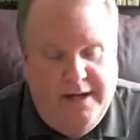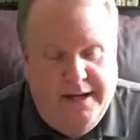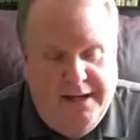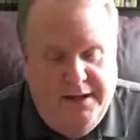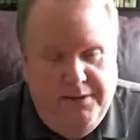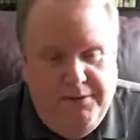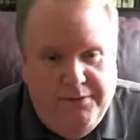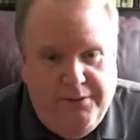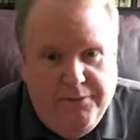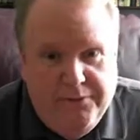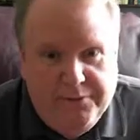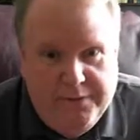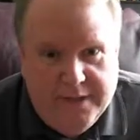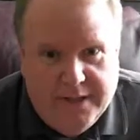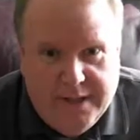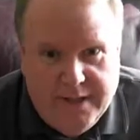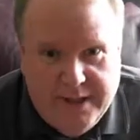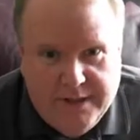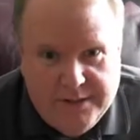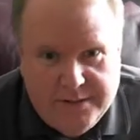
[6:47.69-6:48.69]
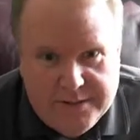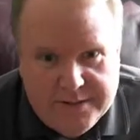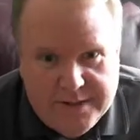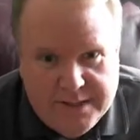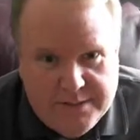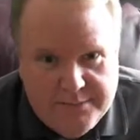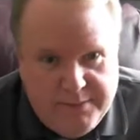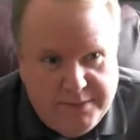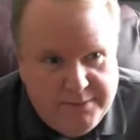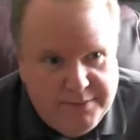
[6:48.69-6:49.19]
Over the years,
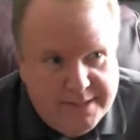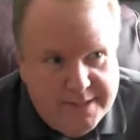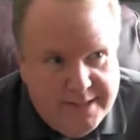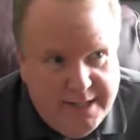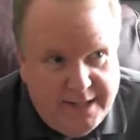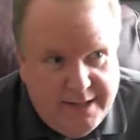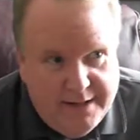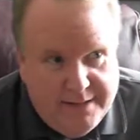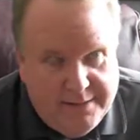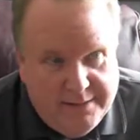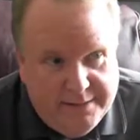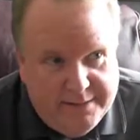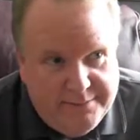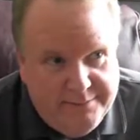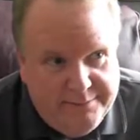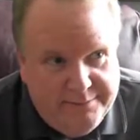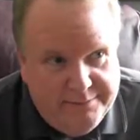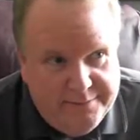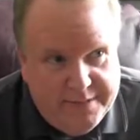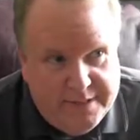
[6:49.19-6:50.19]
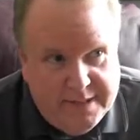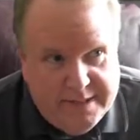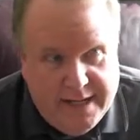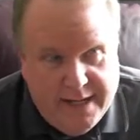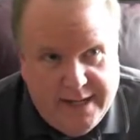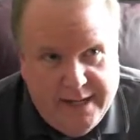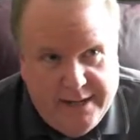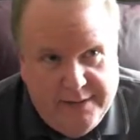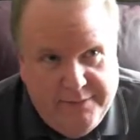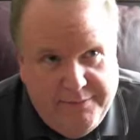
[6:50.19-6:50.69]
he's been retired since
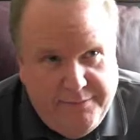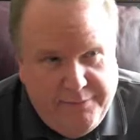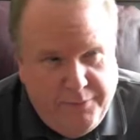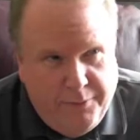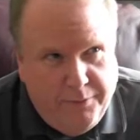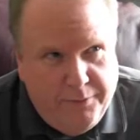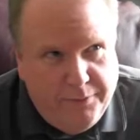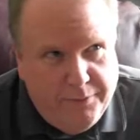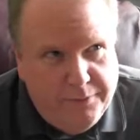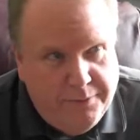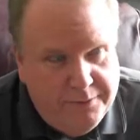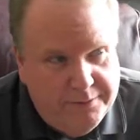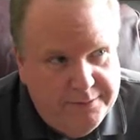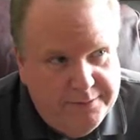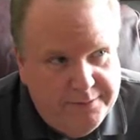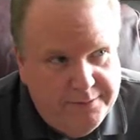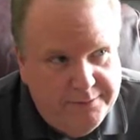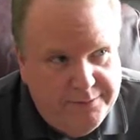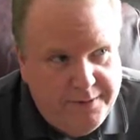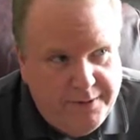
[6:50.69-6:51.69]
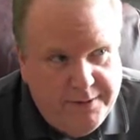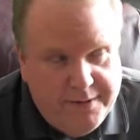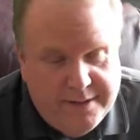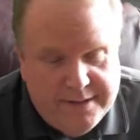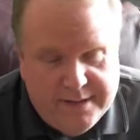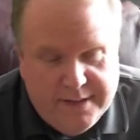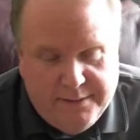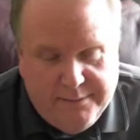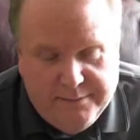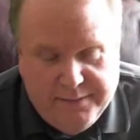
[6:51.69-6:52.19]
'84, so
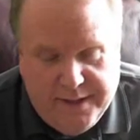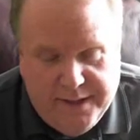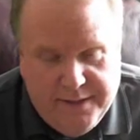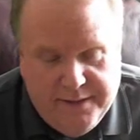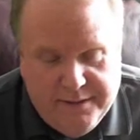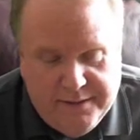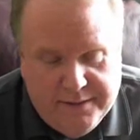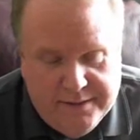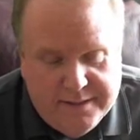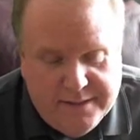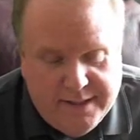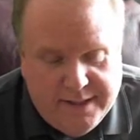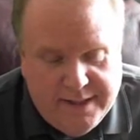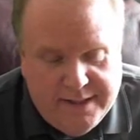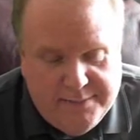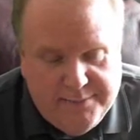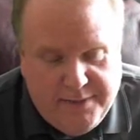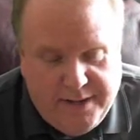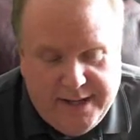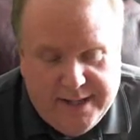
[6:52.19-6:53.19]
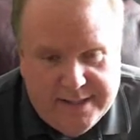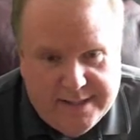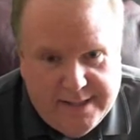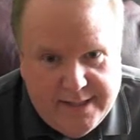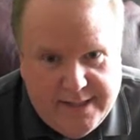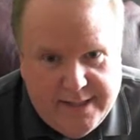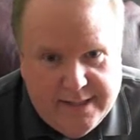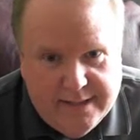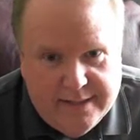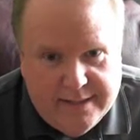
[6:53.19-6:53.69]
30-some years. And he's probably
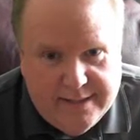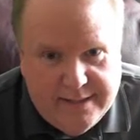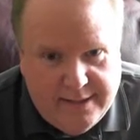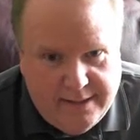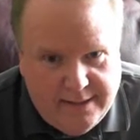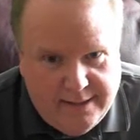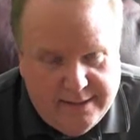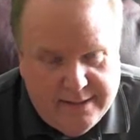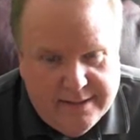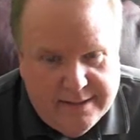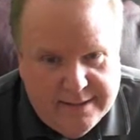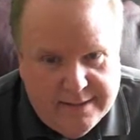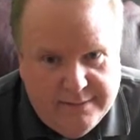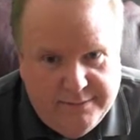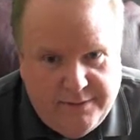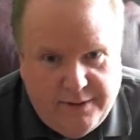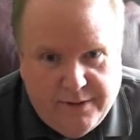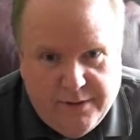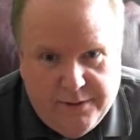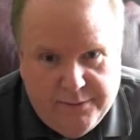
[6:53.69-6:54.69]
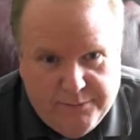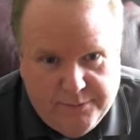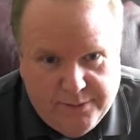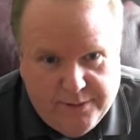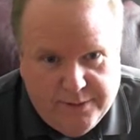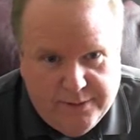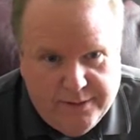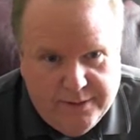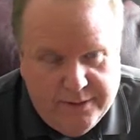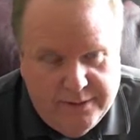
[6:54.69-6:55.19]
signed tons of
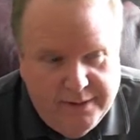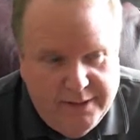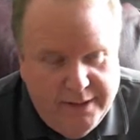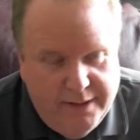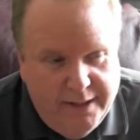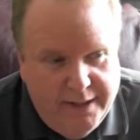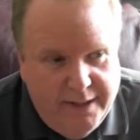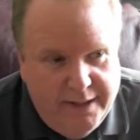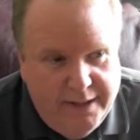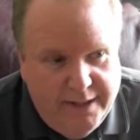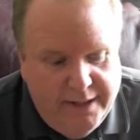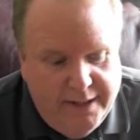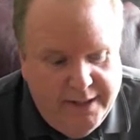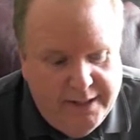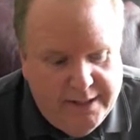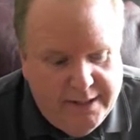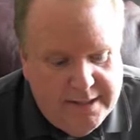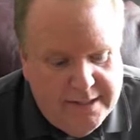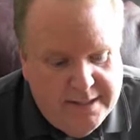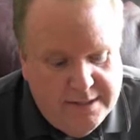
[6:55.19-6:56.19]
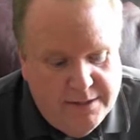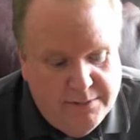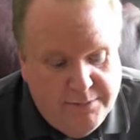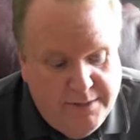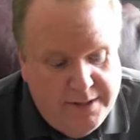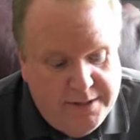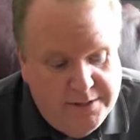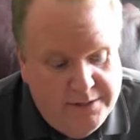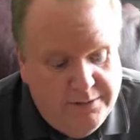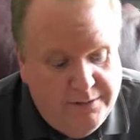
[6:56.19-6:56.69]
artwork. This is
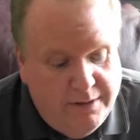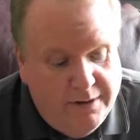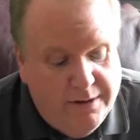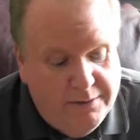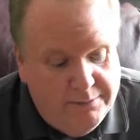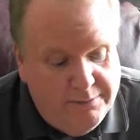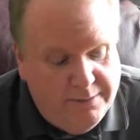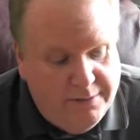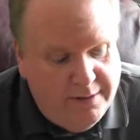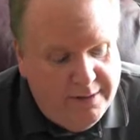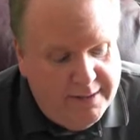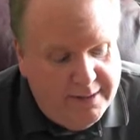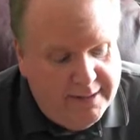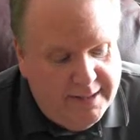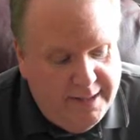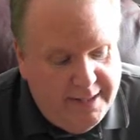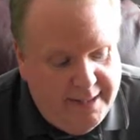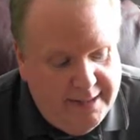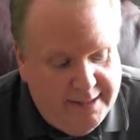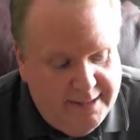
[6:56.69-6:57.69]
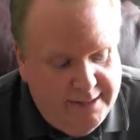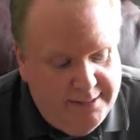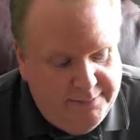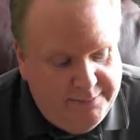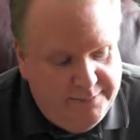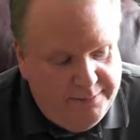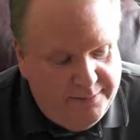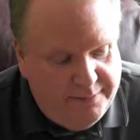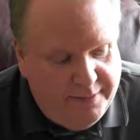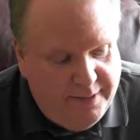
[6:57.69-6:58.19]
original artwork the guy did
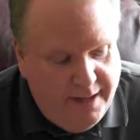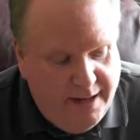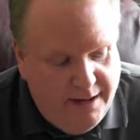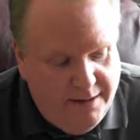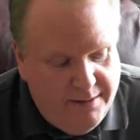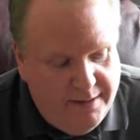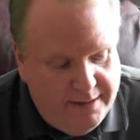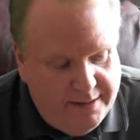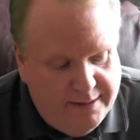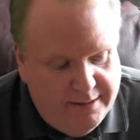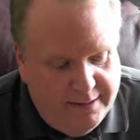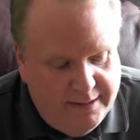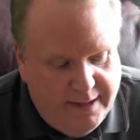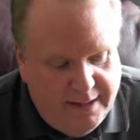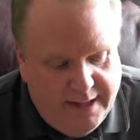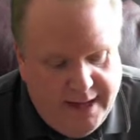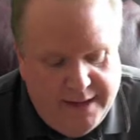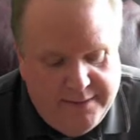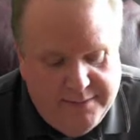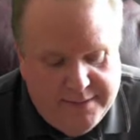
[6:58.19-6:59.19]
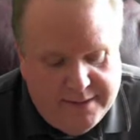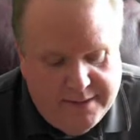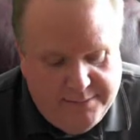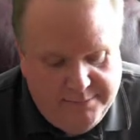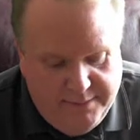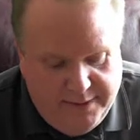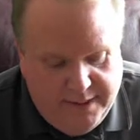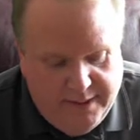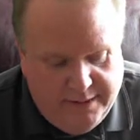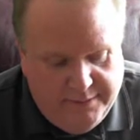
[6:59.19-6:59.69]
for Garrett, and he gave it to
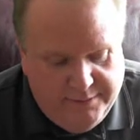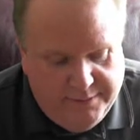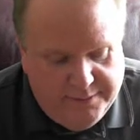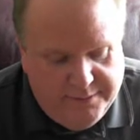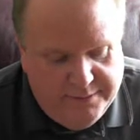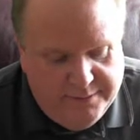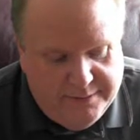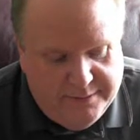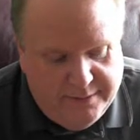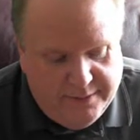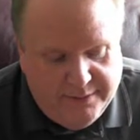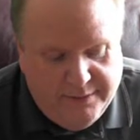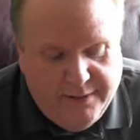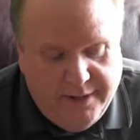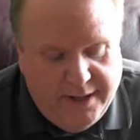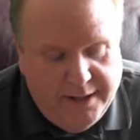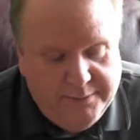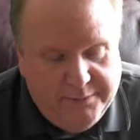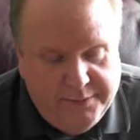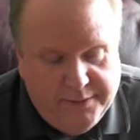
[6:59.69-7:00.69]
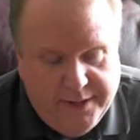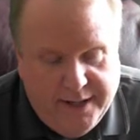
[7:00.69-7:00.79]
me, which is incredible.